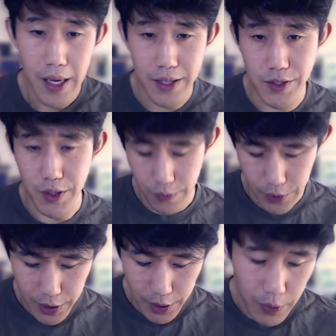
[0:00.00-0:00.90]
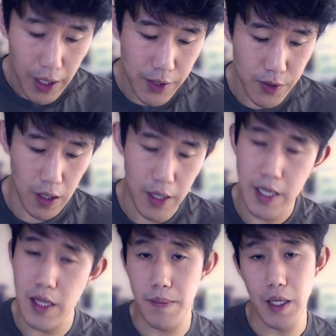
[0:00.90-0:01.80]
And so really what I saw
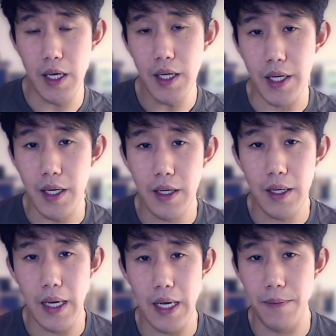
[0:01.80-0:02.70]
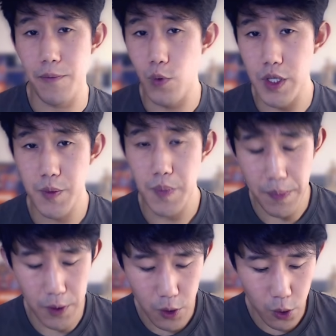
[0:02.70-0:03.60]
in the beginning was
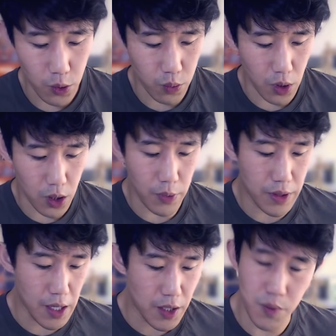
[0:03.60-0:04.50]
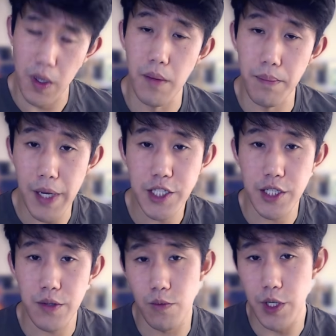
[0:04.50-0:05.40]
people who would work with a small
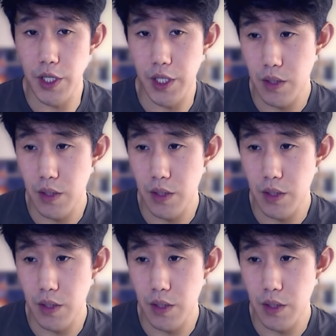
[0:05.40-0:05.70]
budget really